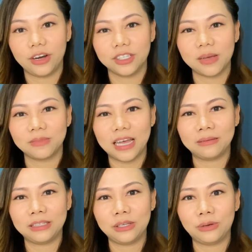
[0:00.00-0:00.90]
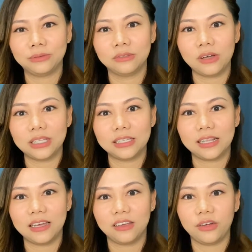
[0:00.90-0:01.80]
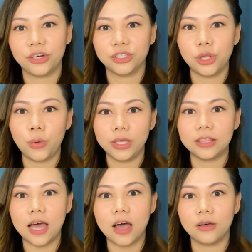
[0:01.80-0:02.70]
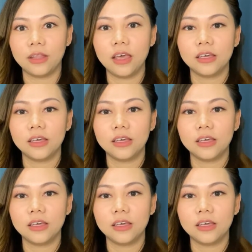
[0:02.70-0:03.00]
sometimes you don't notice like you're slowing down.